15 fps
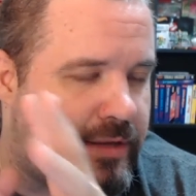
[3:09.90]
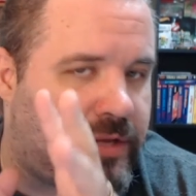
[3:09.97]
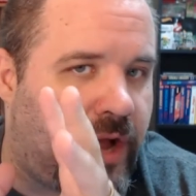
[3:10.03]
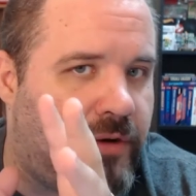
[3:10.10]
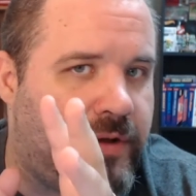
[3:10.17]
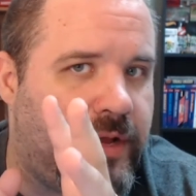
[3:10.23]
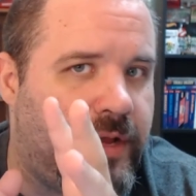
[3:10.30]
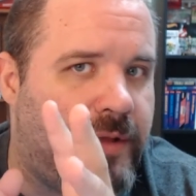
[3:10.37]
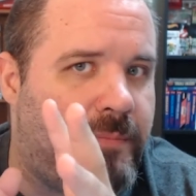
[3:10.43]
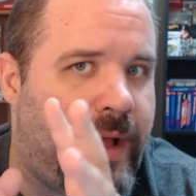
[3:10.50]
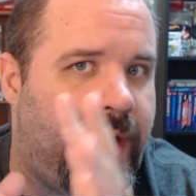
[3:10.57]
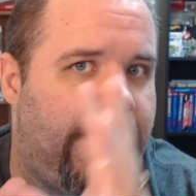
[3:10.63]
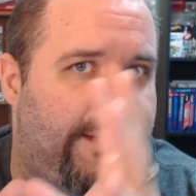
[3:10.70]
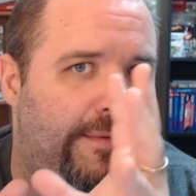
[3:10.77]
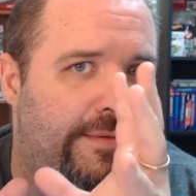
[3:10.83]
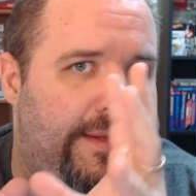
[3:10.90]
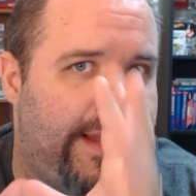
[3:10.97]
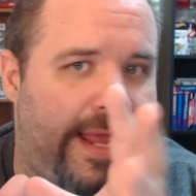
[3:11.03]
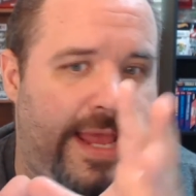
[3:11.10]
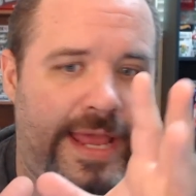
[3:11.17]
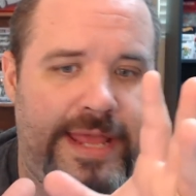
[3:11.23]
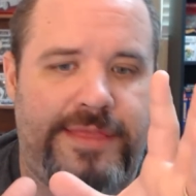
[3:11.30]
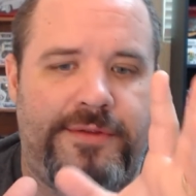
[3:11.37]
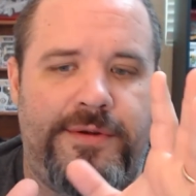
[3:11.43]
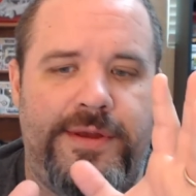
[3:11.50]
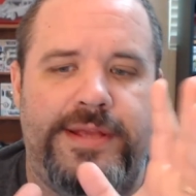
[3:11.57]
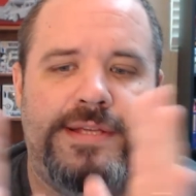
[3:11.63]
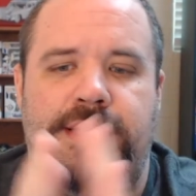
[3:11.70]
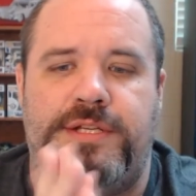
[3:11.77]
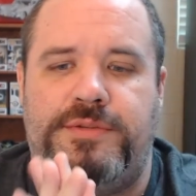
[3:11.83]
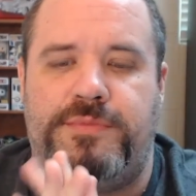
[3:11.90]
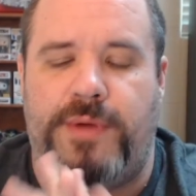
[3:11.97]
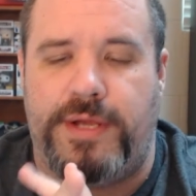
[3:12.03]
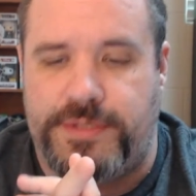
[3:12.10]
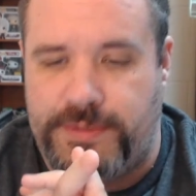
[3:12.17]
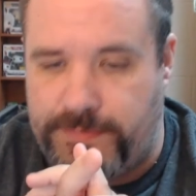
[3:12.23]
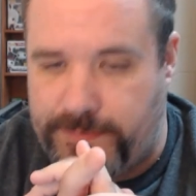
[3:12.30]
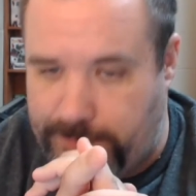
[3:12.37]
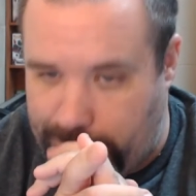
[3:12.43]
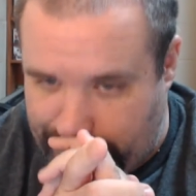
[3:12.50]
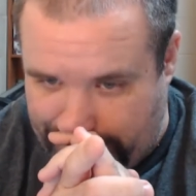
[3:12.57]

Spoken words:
talking about the E3 situation.